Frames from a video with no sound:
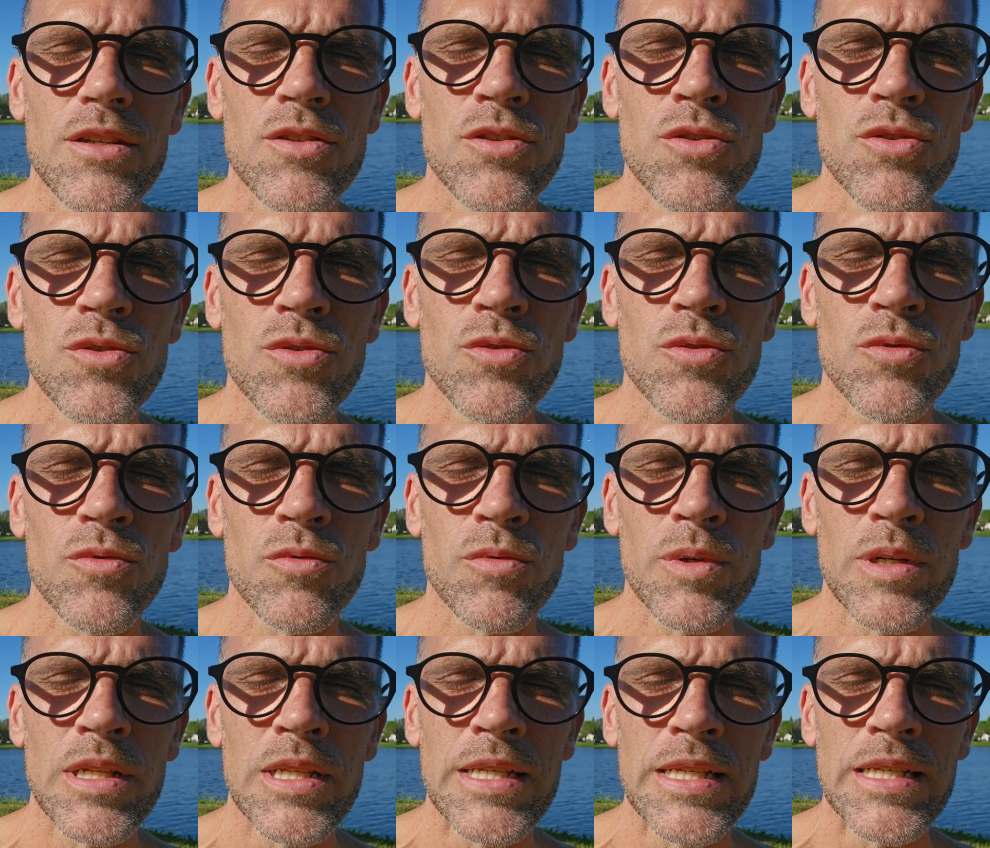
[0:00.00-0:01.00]
to
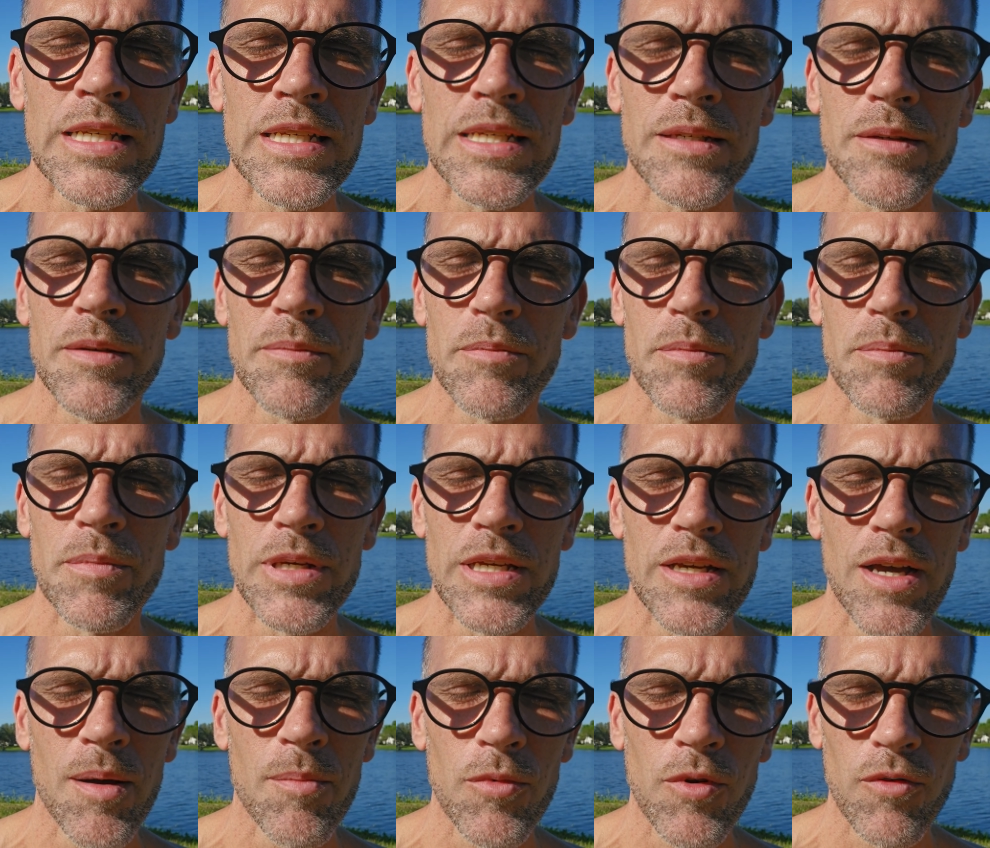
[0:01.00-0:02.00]
really
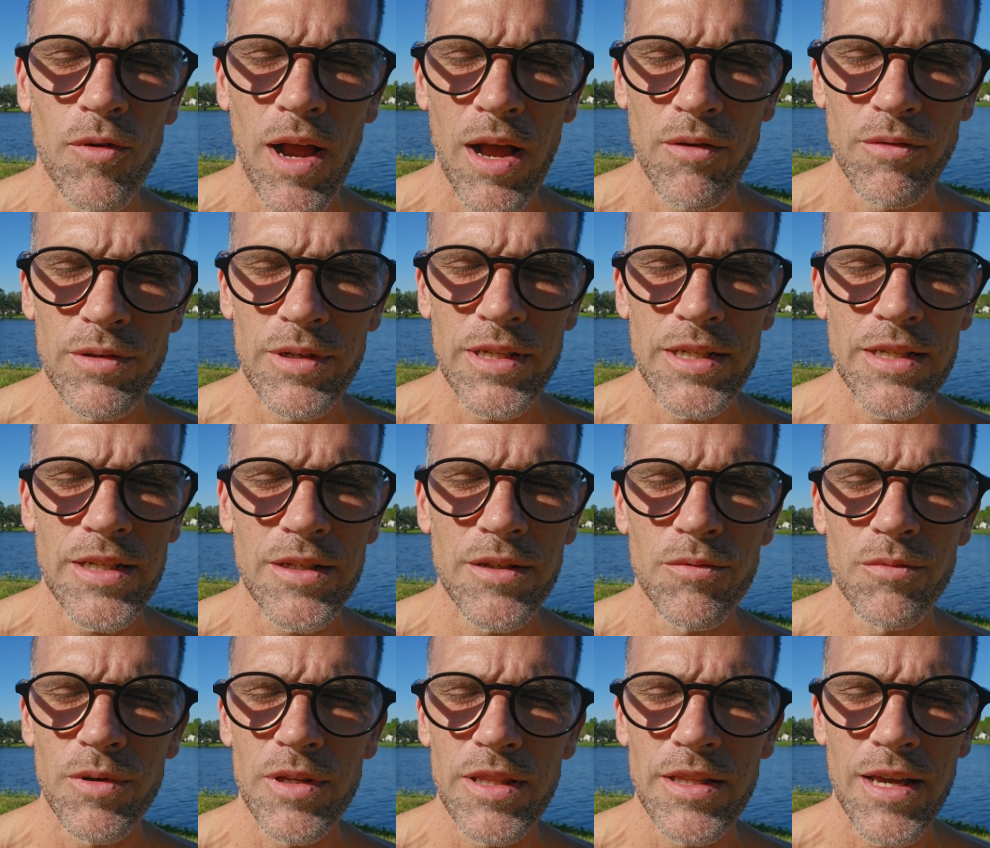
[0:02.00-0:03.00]
become
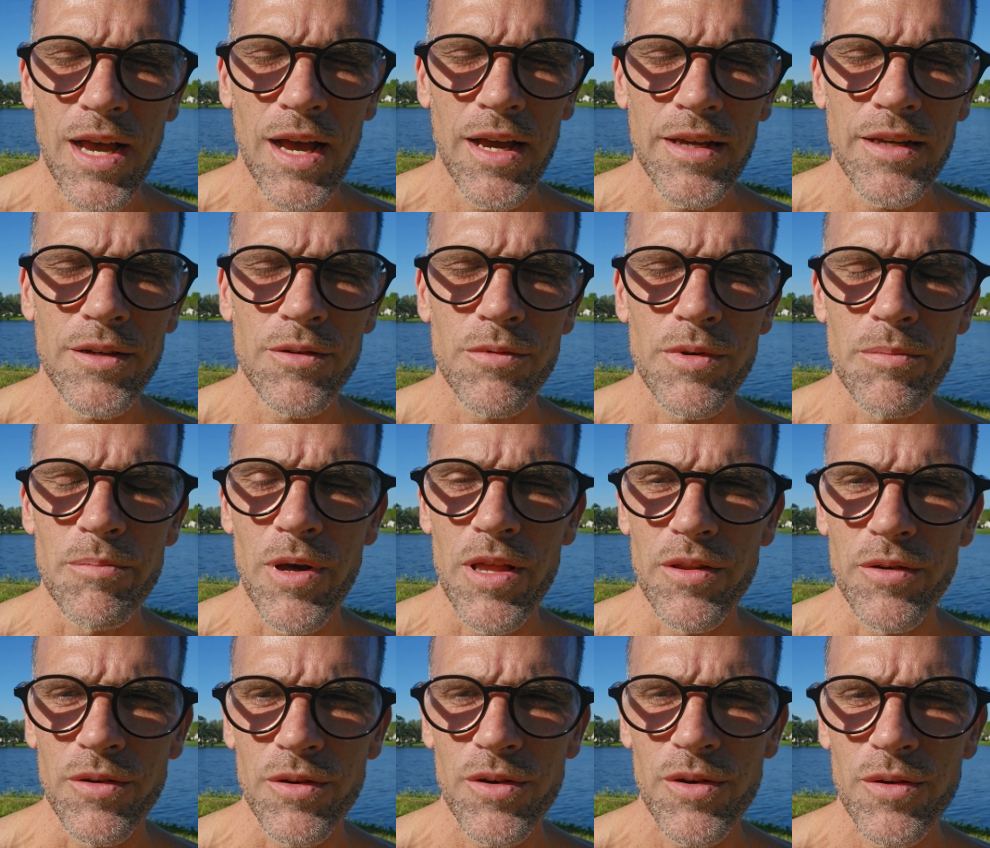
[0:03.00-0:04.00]
grounded with Gaia, with
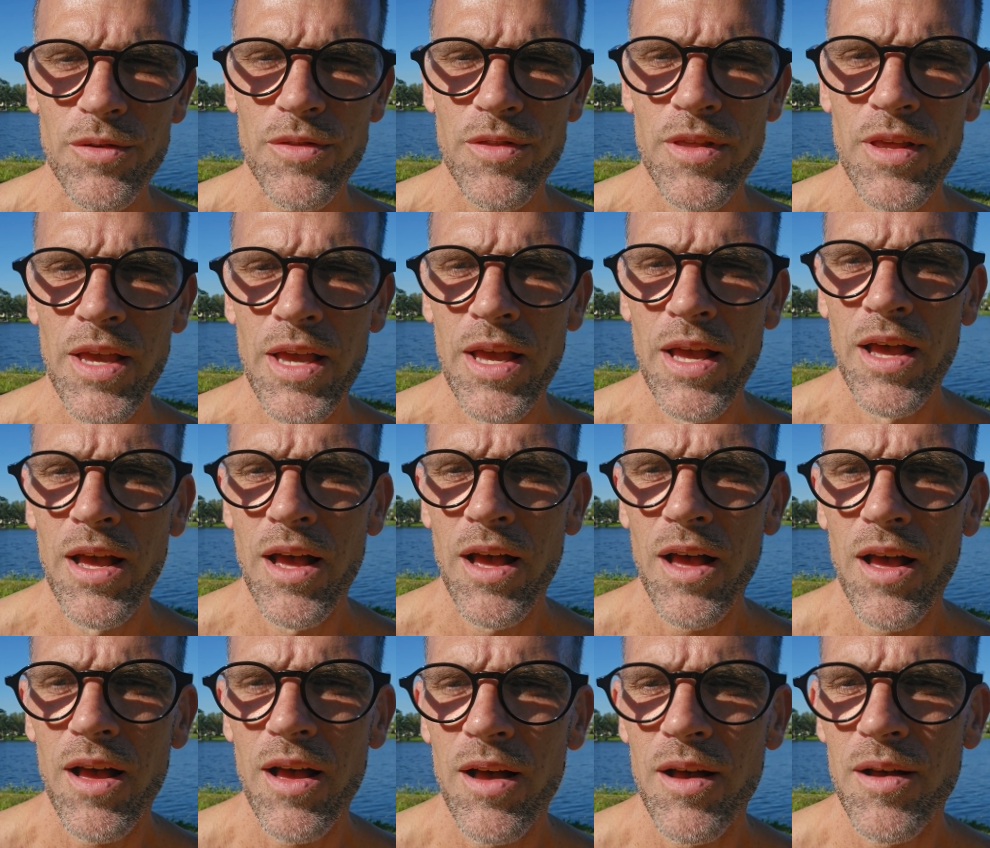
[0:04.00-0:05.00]
Mother Earth,
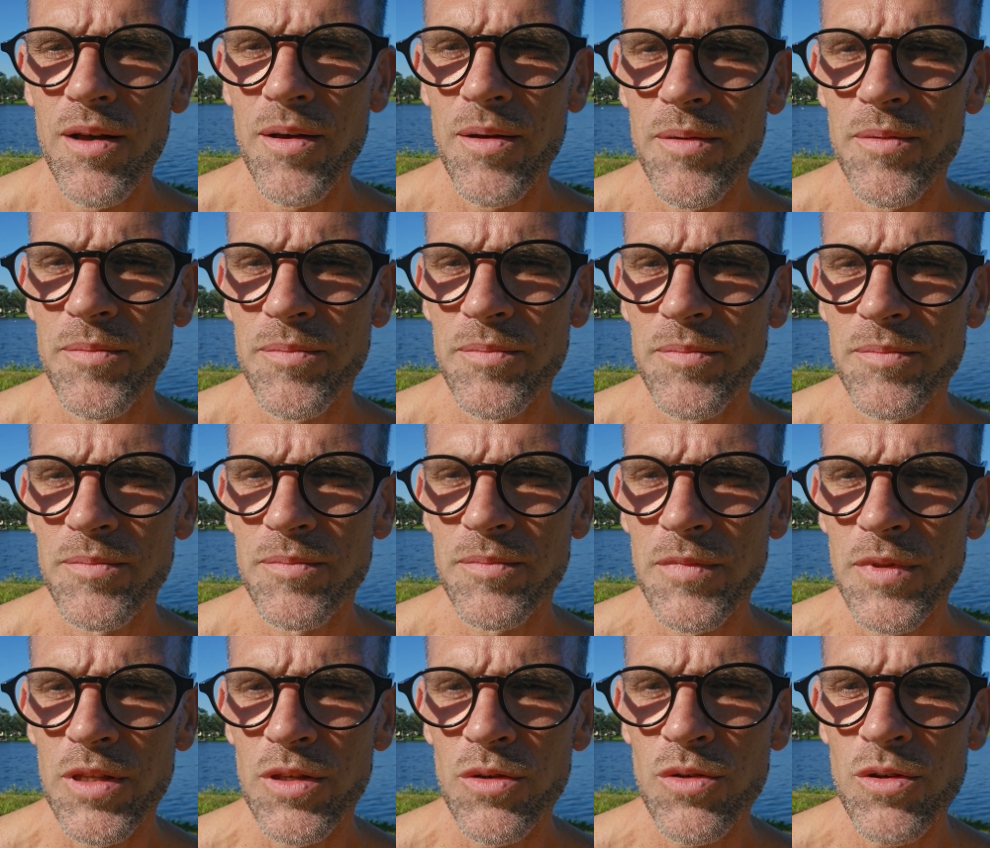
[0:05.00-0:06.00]

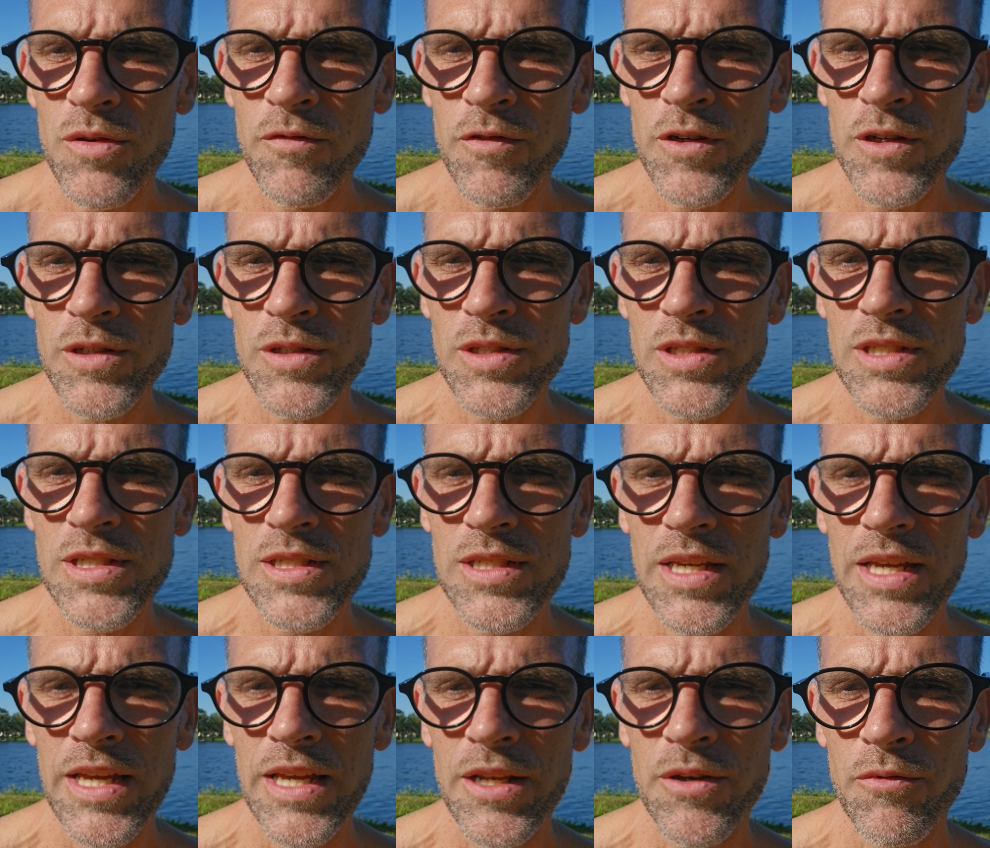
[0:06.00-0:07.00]
the universe,
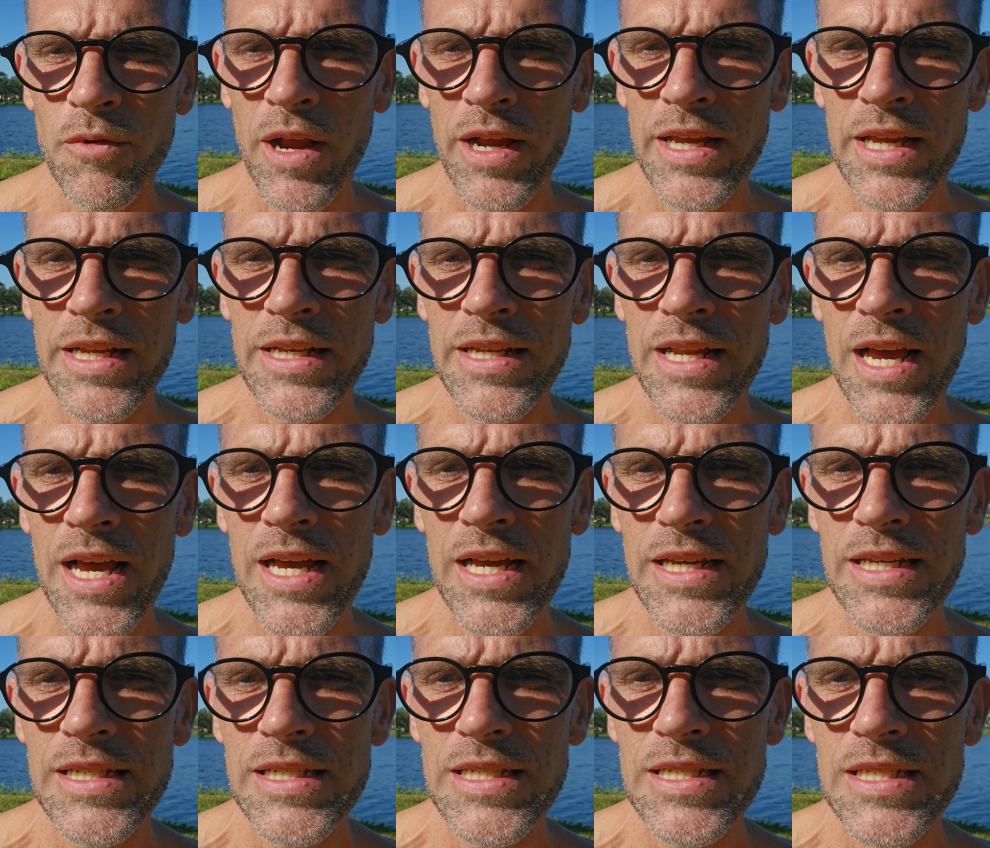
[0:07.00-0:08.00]
and
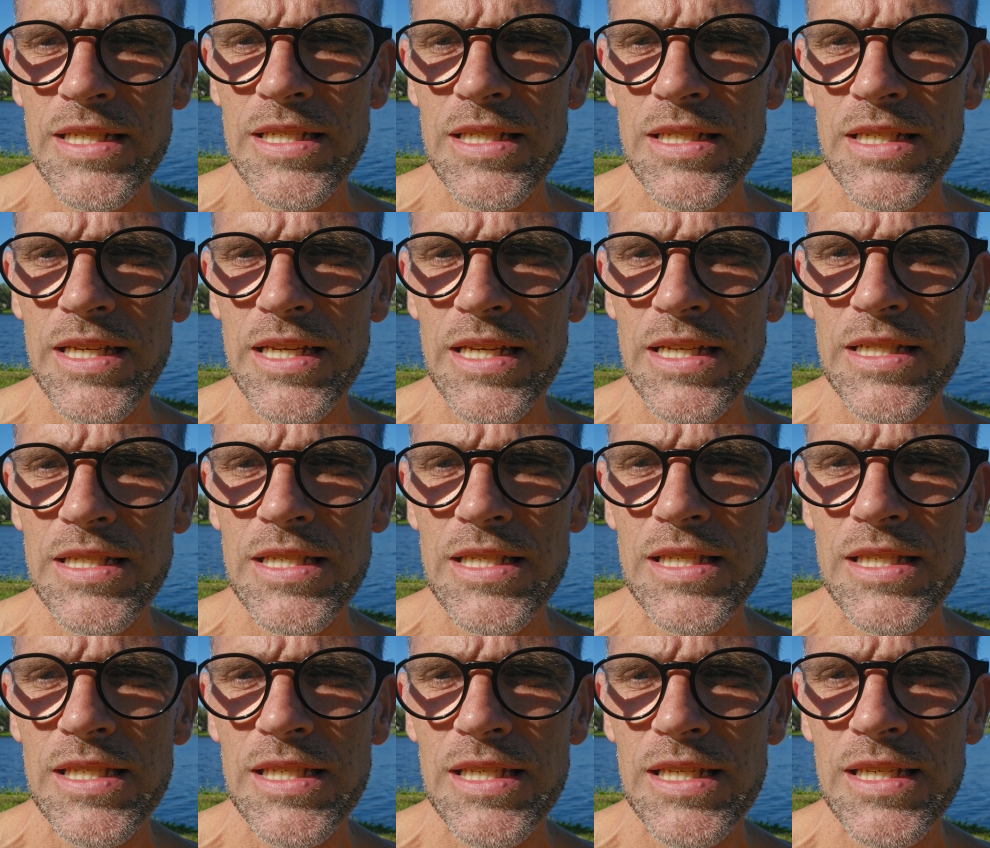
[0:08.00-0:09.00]
recognize and
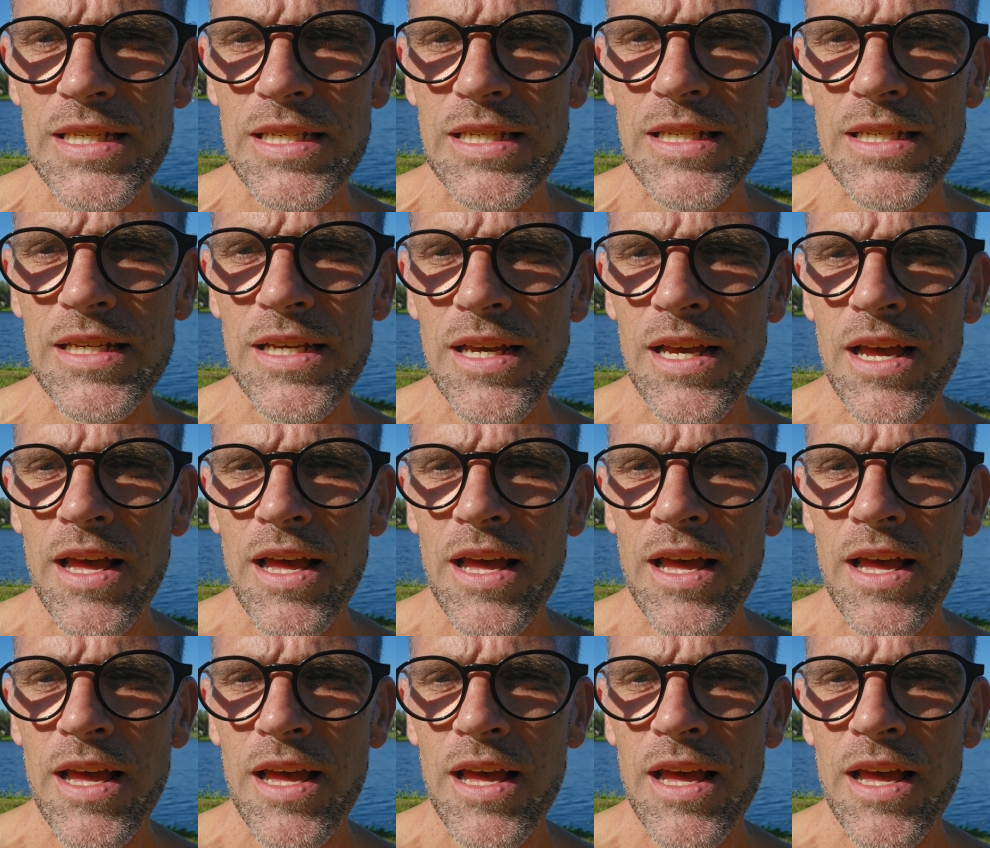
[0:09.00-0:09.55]
see